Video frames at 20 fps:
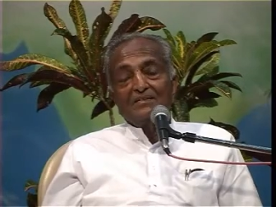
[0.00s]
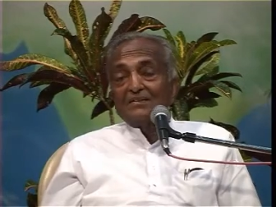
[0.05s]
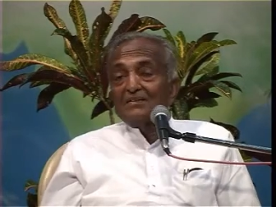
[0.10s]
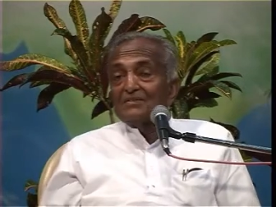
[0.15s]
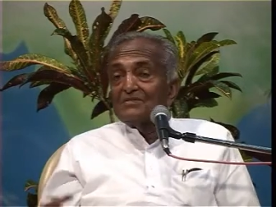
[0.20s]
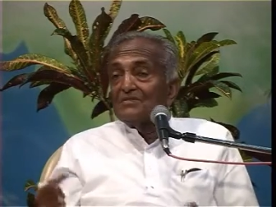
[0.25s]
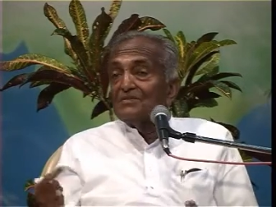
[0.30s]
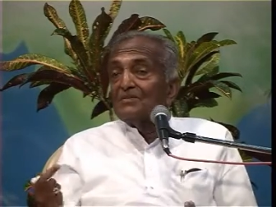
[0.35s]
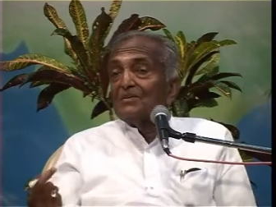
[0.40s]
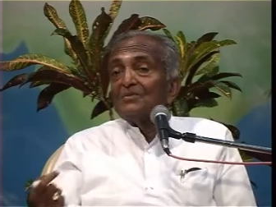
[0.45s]

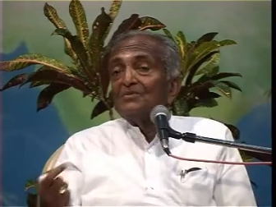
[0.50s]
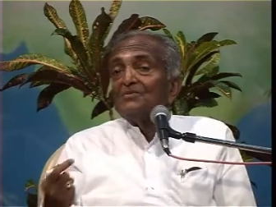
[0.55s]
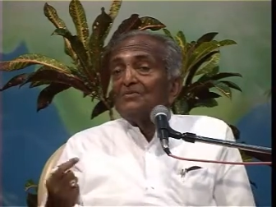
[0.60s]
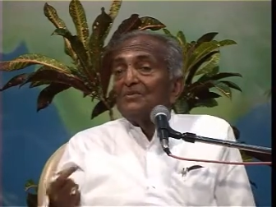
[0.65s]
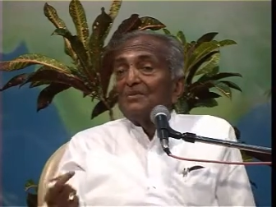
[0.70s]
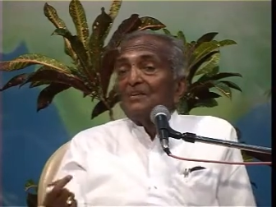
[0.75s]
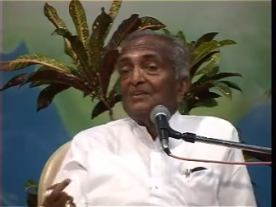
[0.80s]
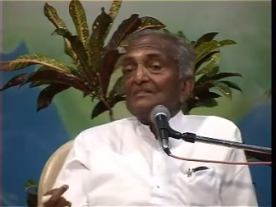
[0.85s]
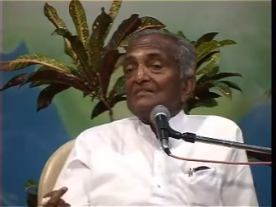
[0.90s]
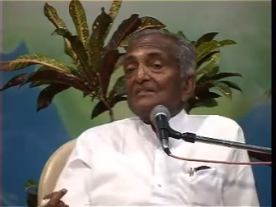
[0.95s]
Just to give
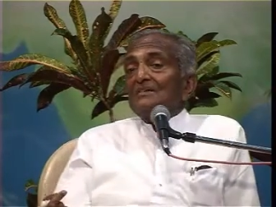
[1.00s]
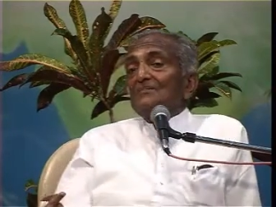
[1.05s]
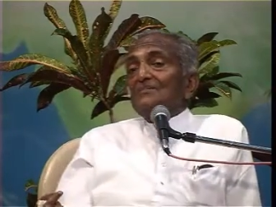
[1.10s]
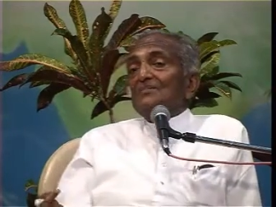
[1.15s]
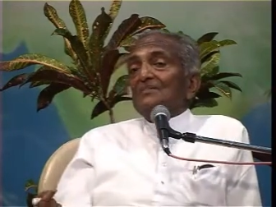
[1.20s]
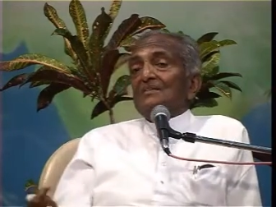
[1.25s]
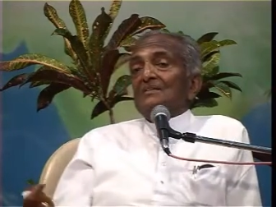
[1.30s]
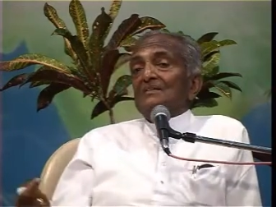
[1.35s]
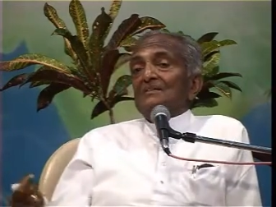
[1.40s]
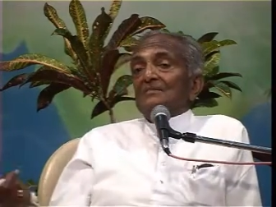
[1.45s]
you an
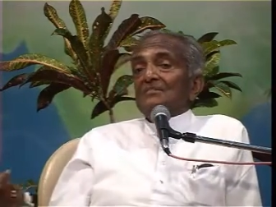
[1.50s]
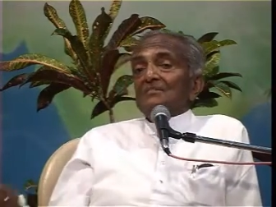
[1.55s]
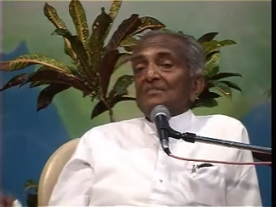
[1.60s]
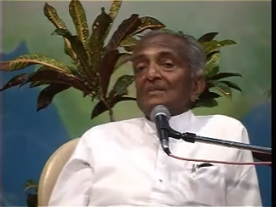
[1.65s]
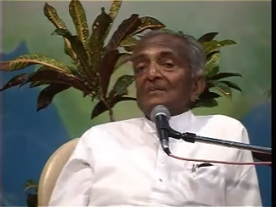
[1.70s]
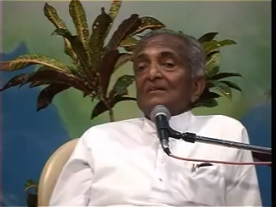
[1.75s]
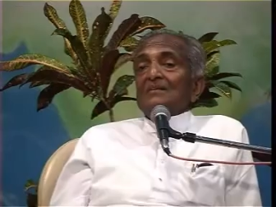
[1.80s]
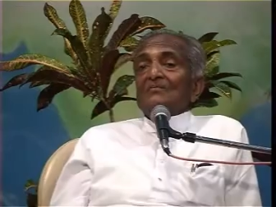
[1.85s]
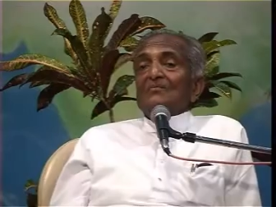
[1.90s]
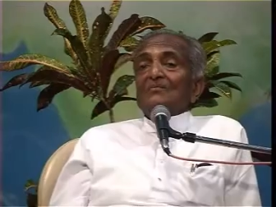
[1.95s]
example,
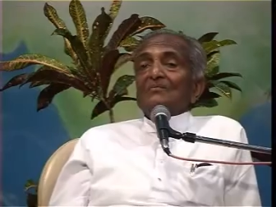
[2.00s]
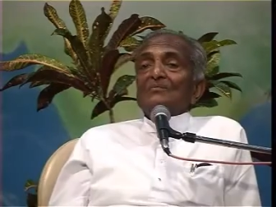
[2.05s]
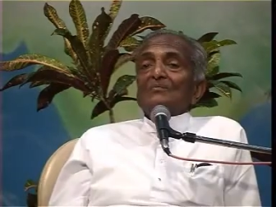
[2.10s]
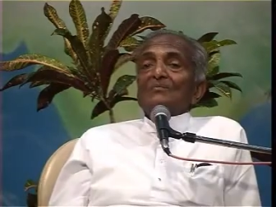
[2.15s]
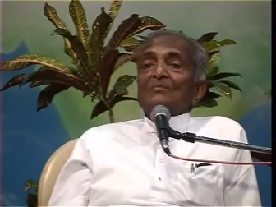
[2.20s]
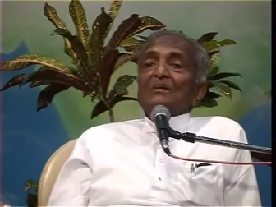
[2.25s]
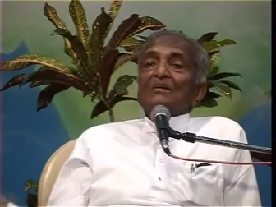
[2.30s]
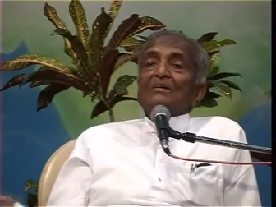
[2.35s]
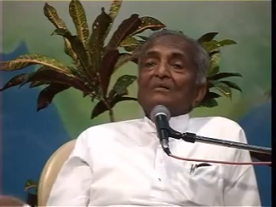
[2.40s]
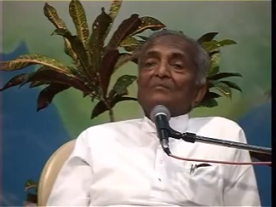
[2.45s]

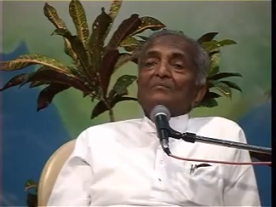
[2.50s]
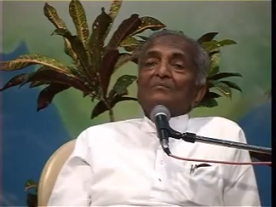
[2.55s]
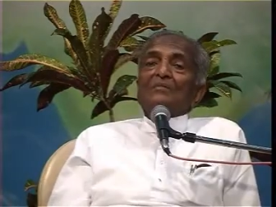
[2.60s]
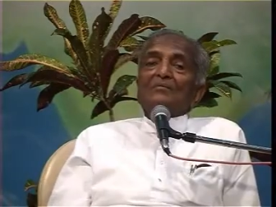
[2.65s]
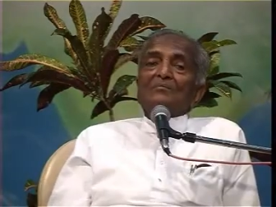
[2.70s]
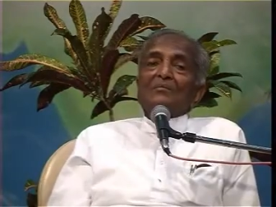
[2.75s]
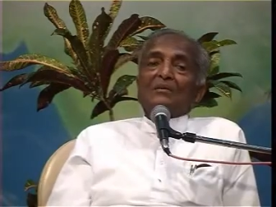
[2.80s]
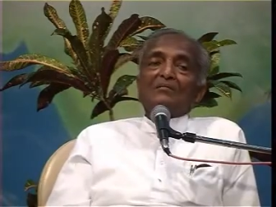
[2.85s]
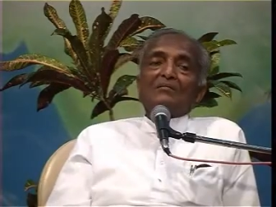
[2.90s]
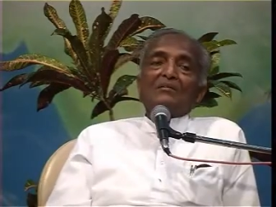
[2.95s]

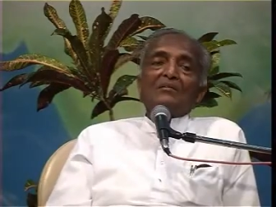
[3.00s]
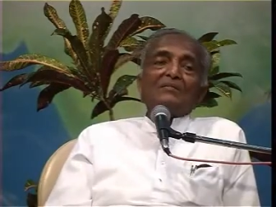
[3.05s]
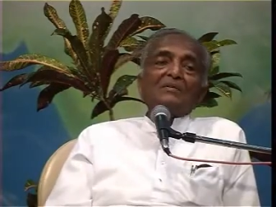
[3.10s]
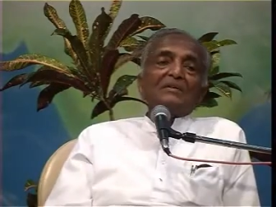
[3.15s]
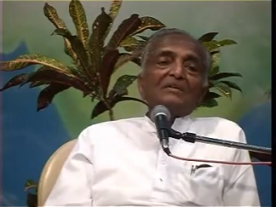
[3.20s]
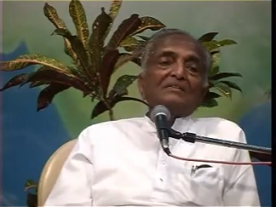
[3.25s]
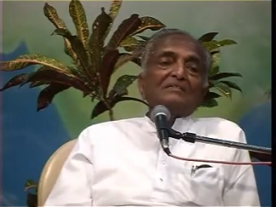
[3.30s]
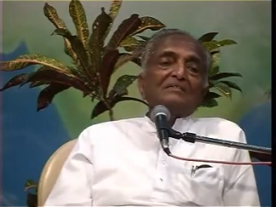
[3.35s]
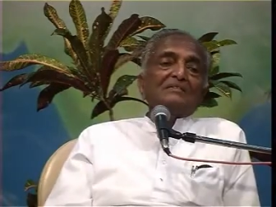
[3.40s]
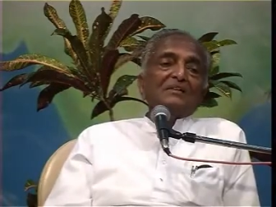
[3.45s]
Brahma
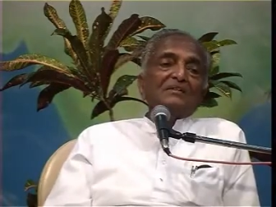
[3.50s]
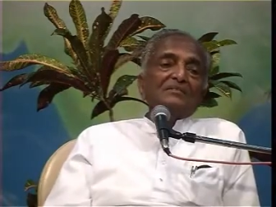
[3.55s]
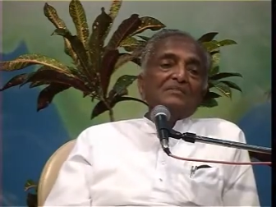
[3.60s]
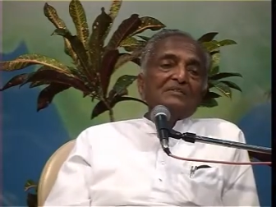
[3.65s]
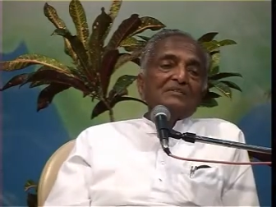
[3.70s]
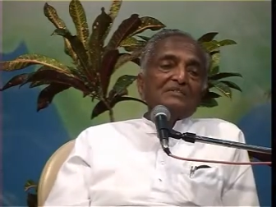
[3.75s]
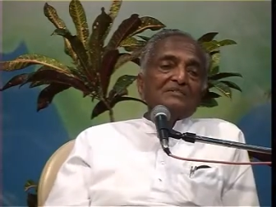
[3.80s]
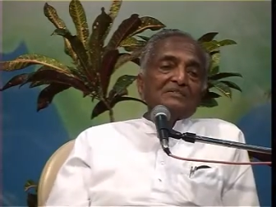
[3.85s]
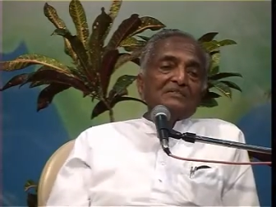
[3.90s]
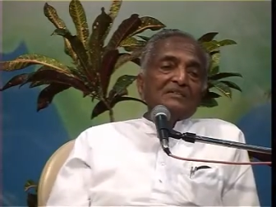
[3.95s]
Baba
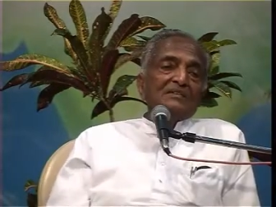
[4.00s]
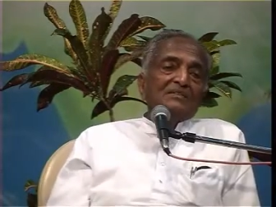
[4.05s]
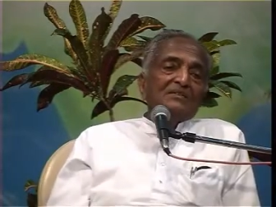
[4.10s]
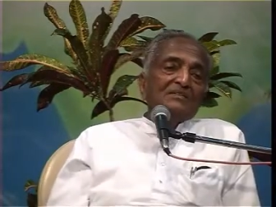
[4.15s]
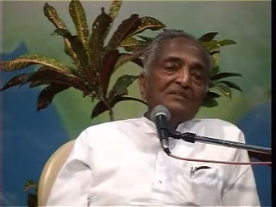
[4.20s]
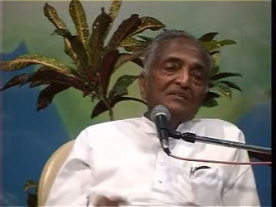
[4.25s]
established